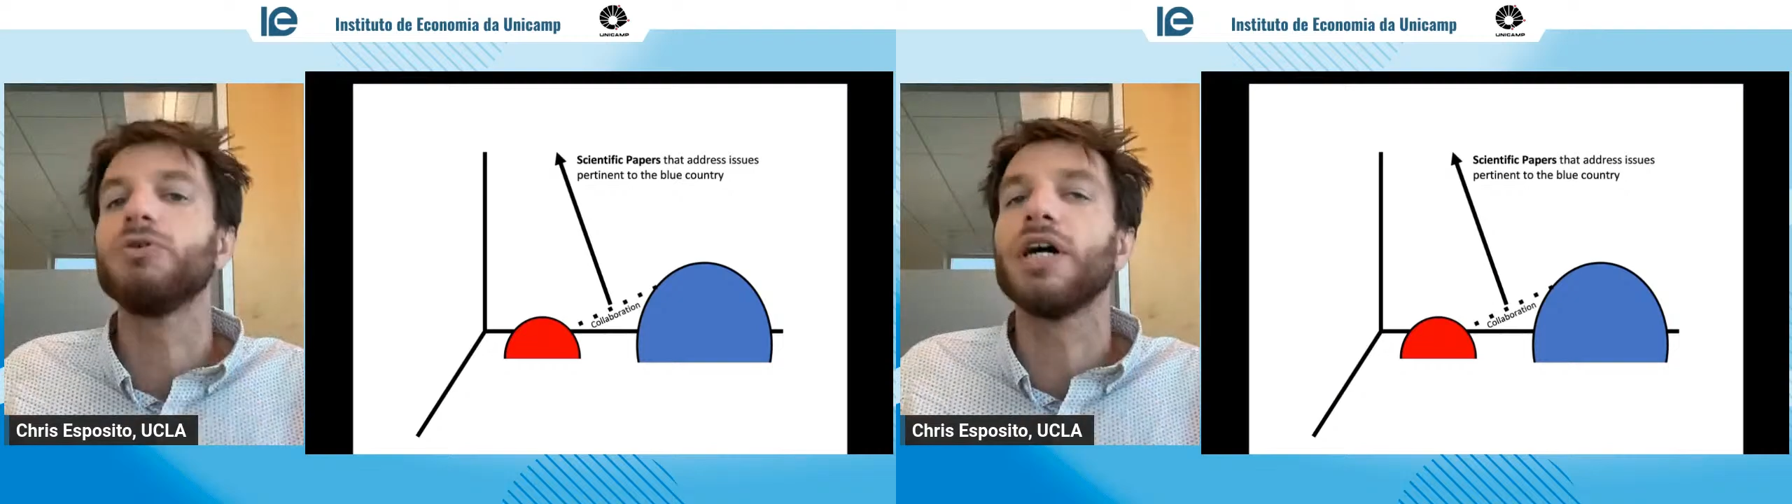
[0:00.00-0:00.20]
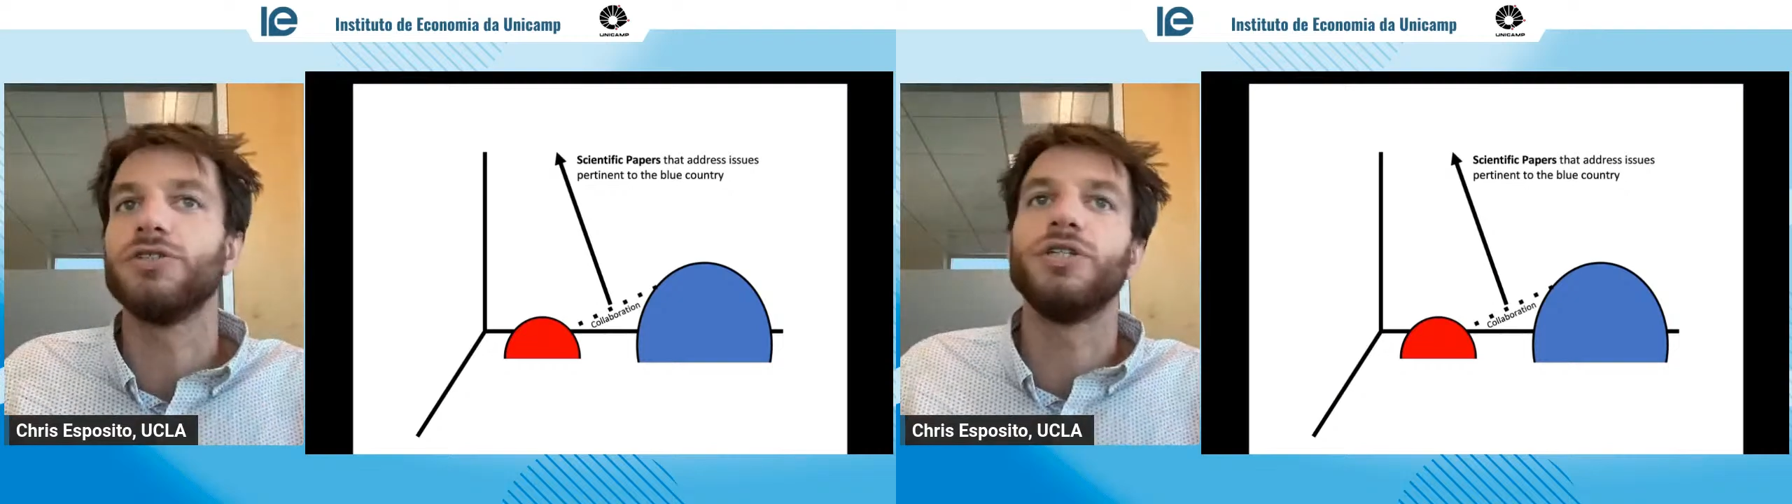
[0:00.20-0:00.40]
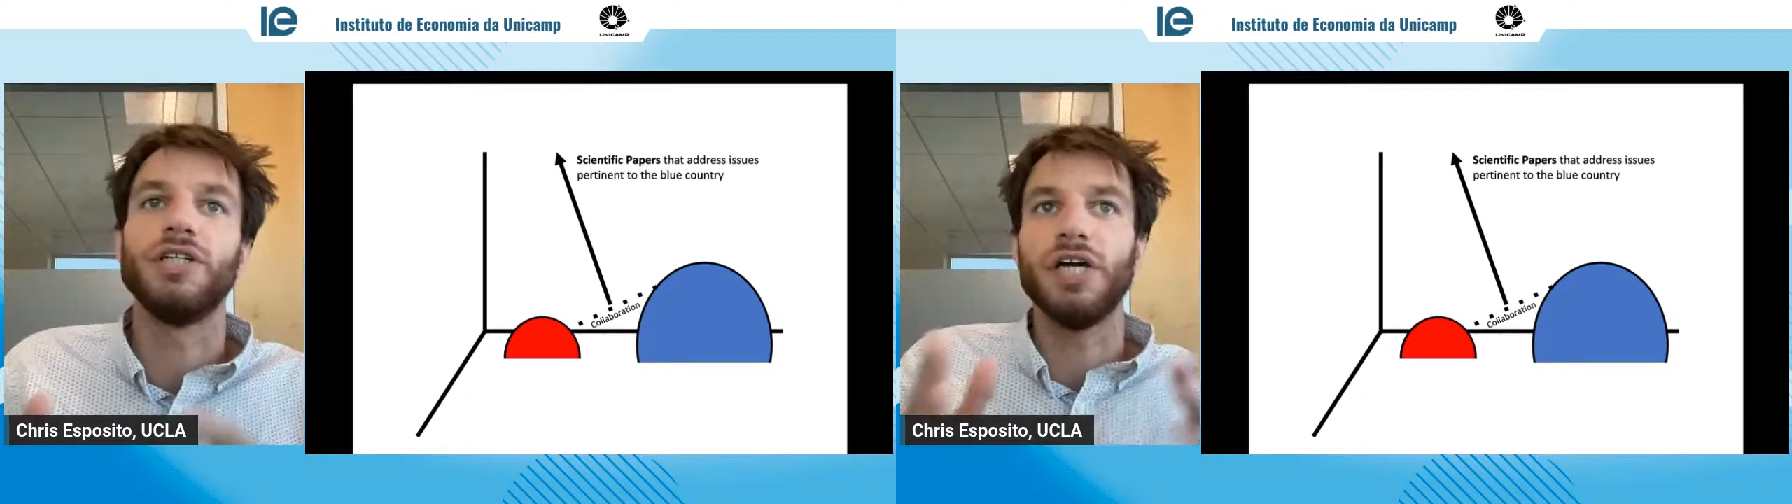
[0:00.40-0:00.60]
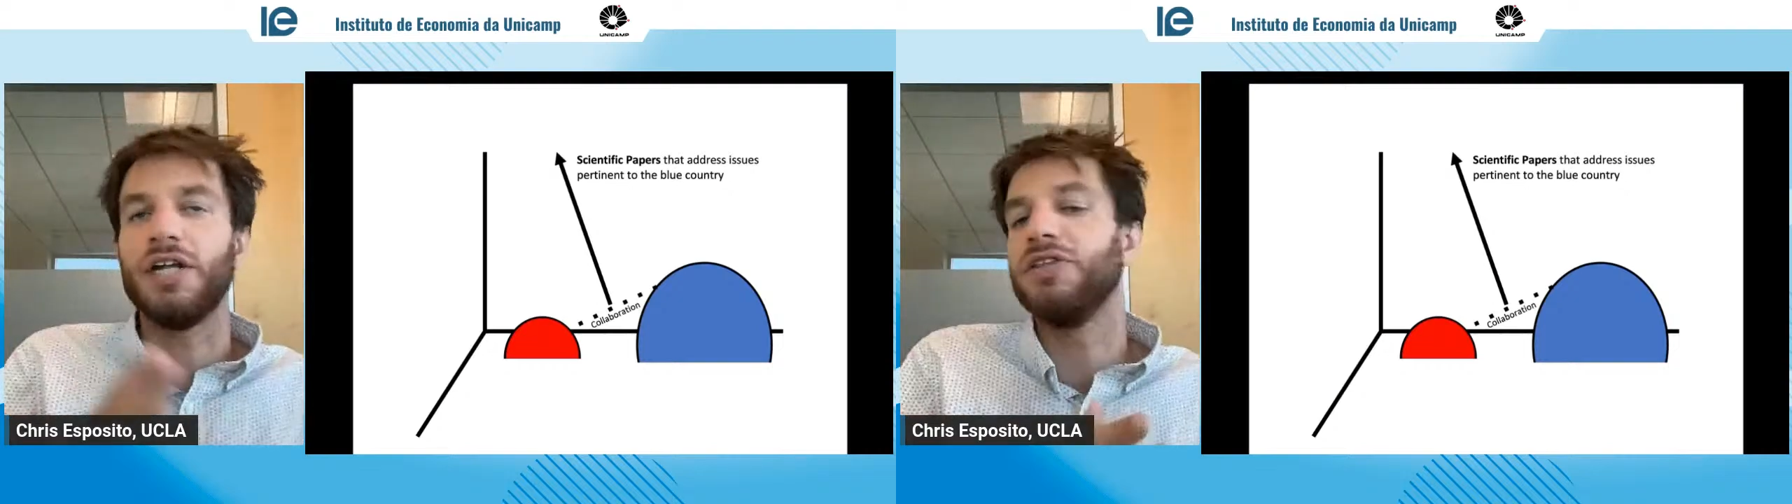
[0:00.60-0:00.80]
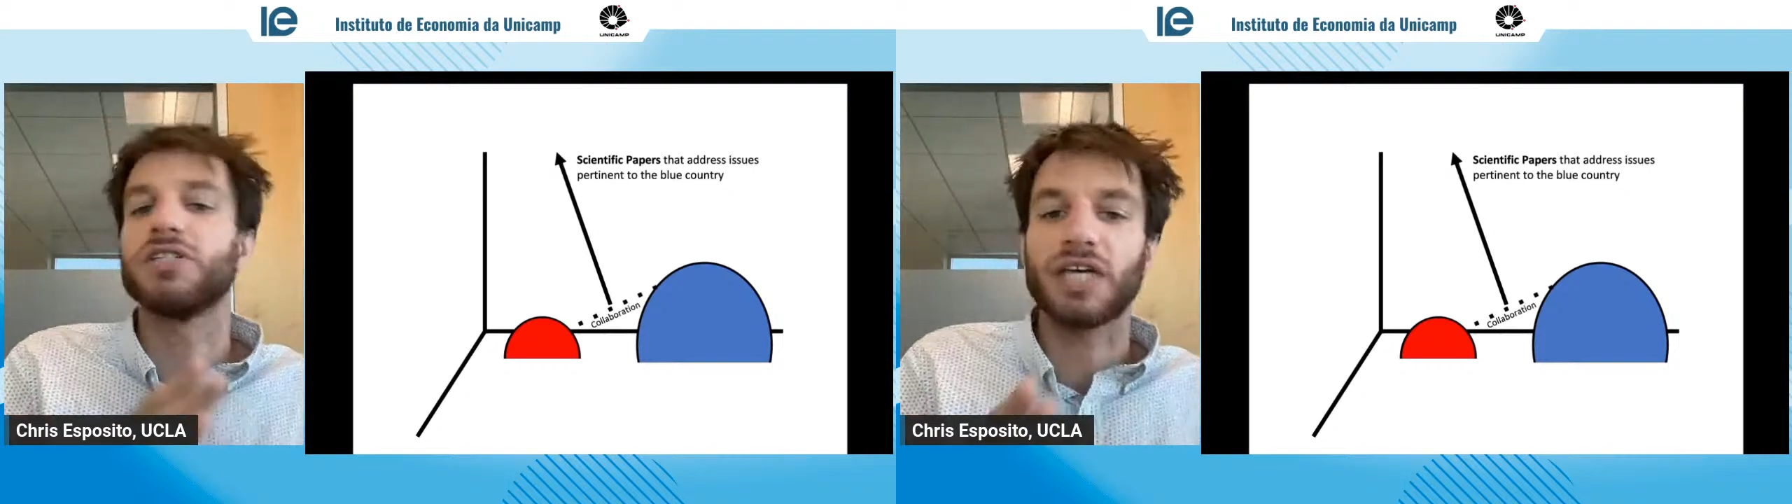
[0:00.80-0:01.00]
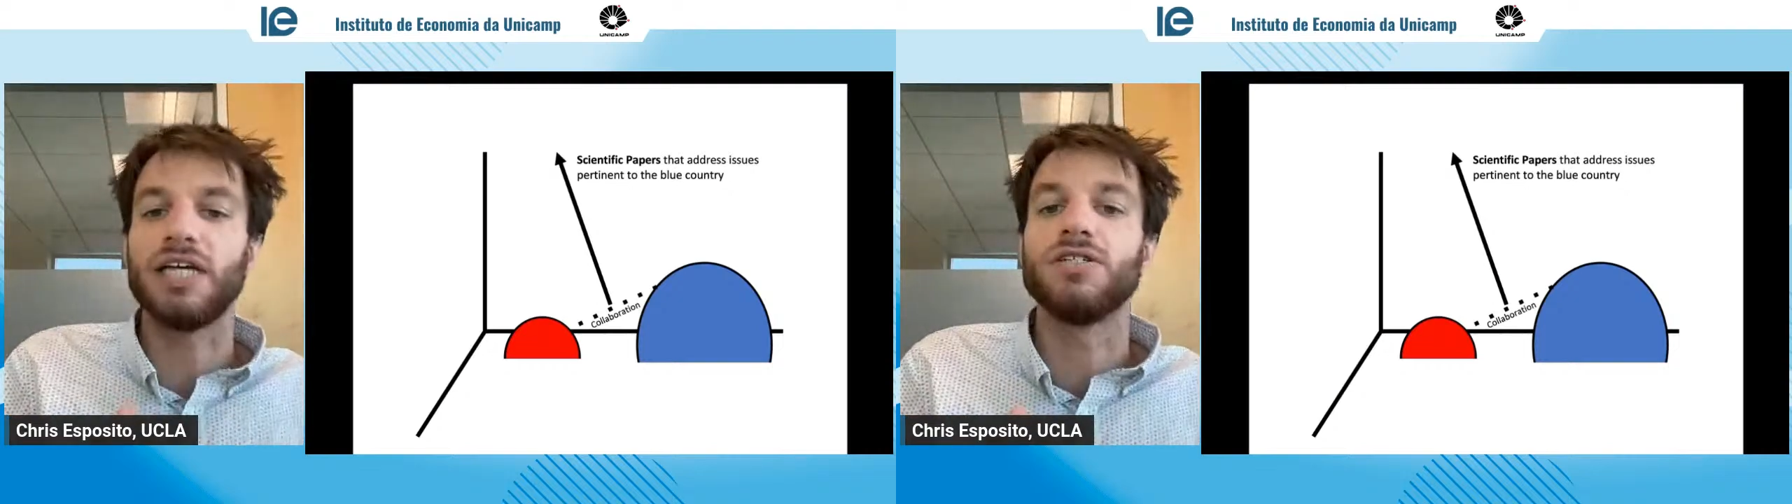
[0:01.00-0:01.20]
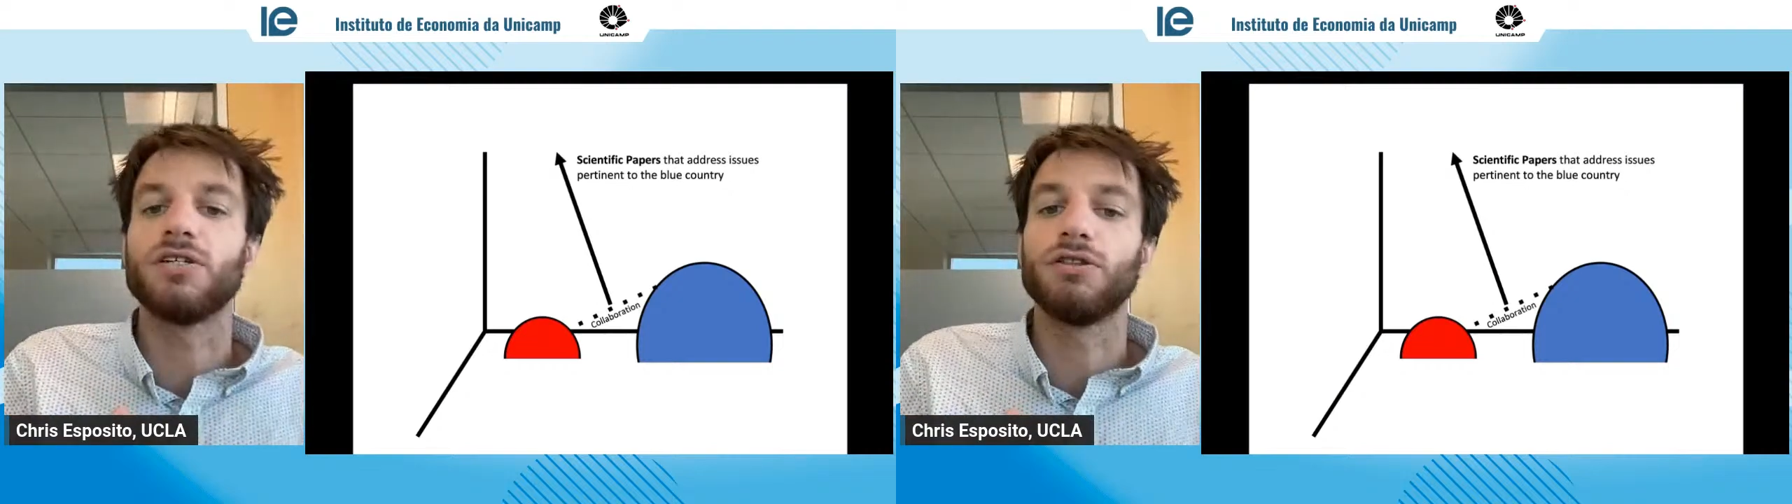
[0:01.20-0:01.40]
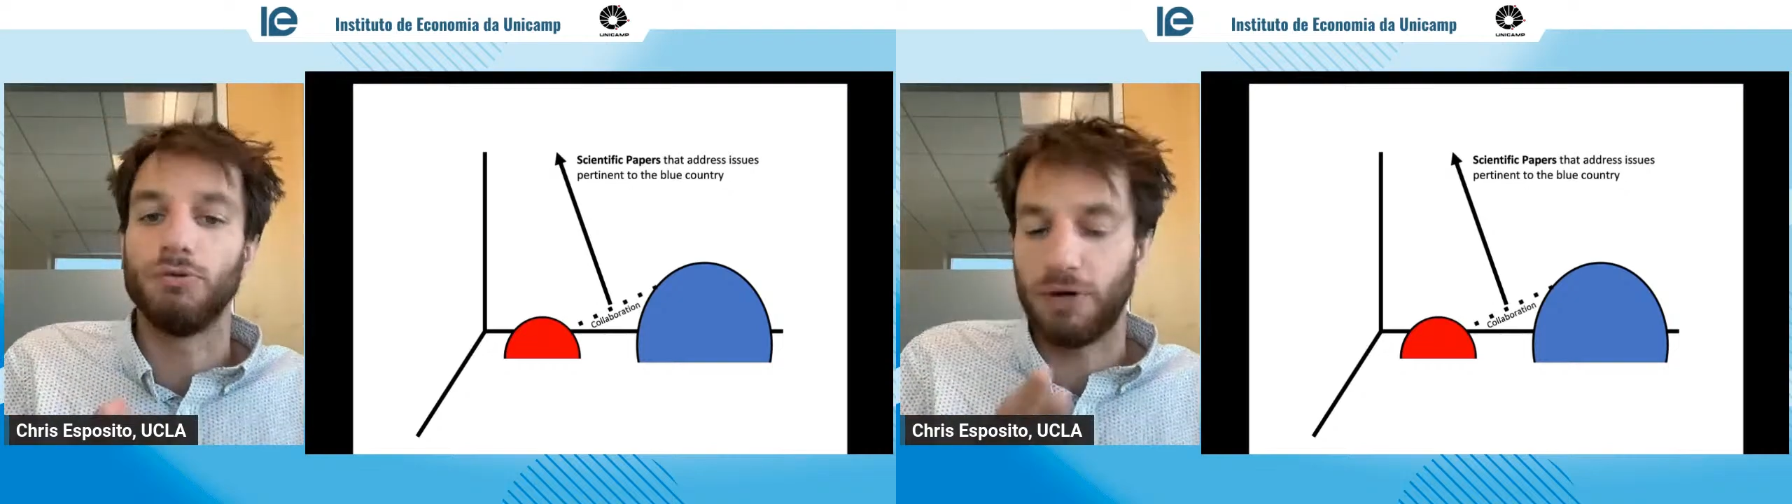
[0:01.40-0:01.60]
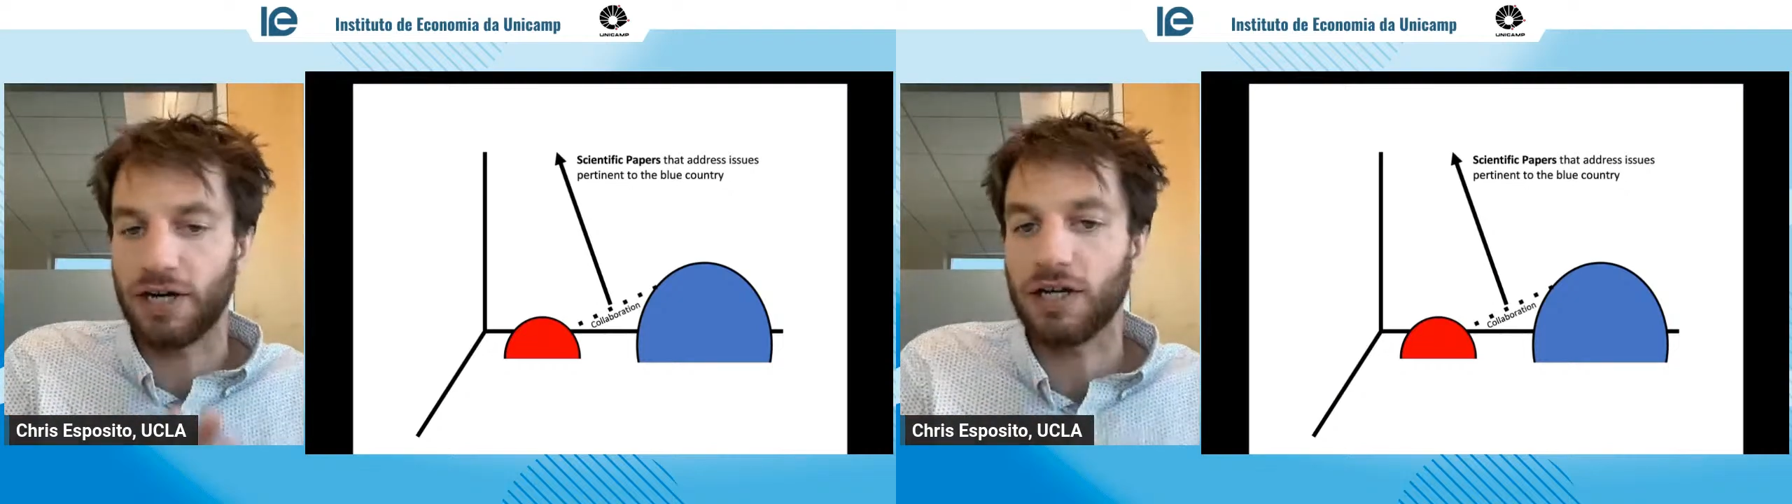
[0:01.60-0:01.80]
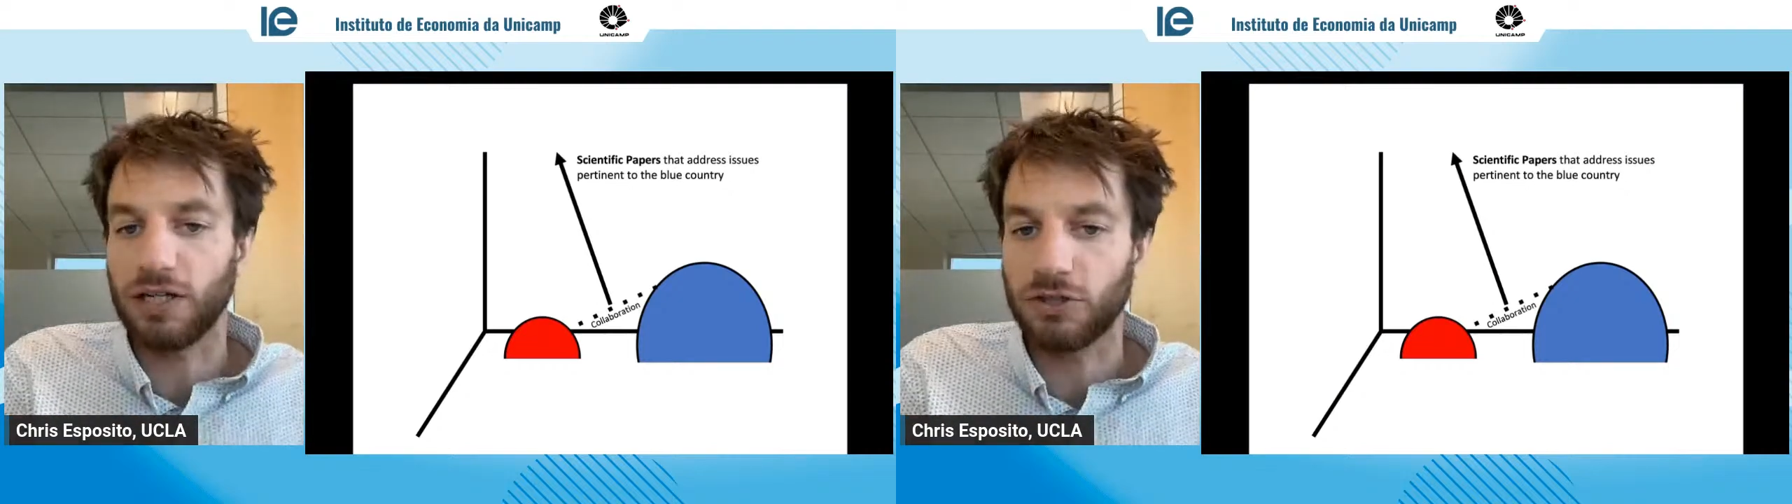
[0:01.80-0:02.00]
country than, in this case, the red
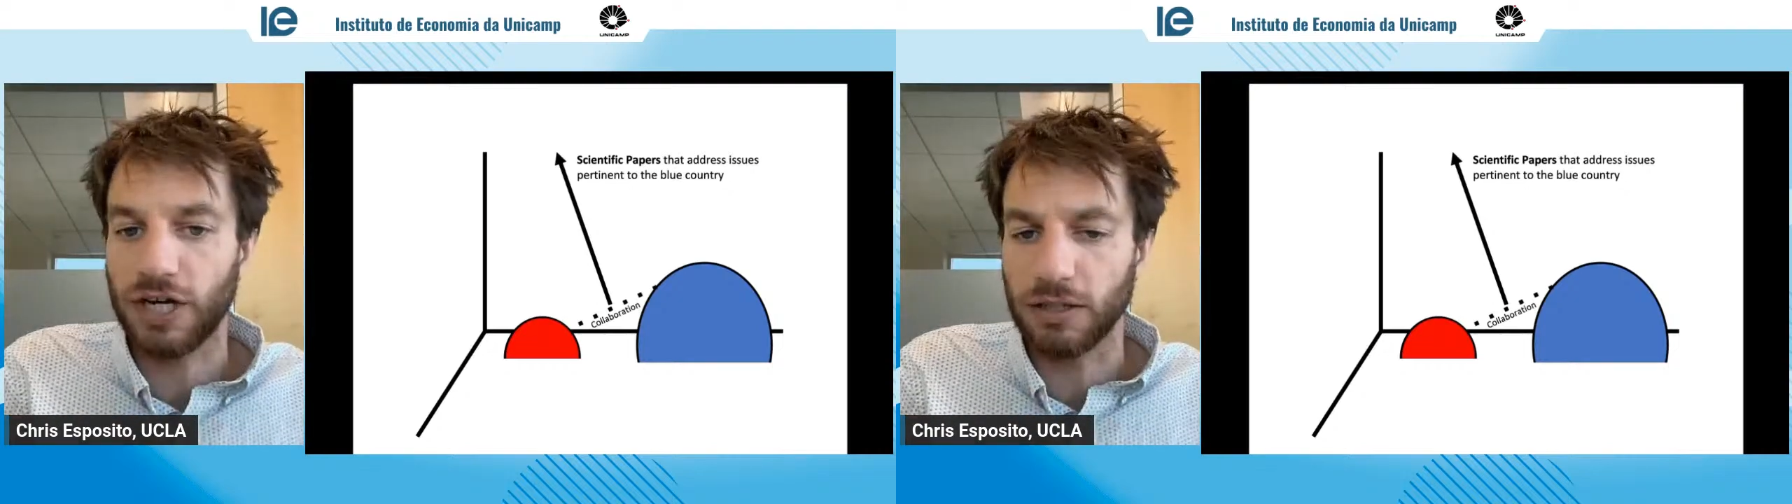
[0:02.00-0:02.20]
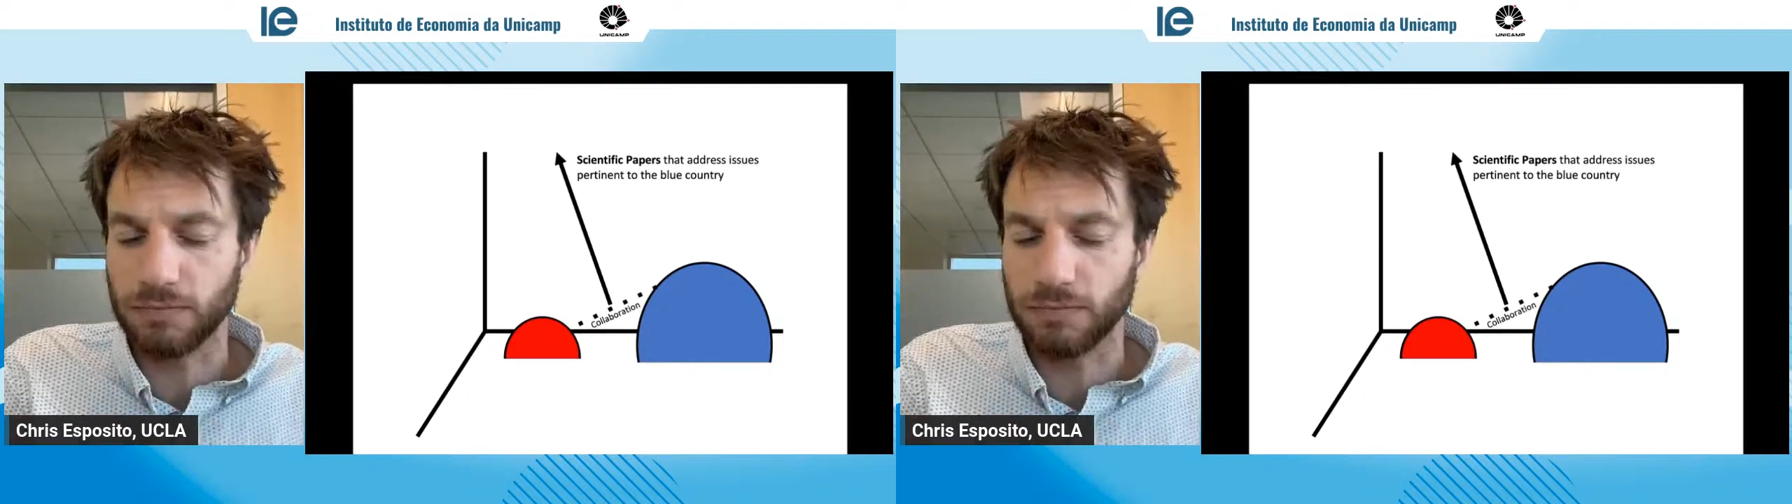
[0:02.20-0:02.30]
country.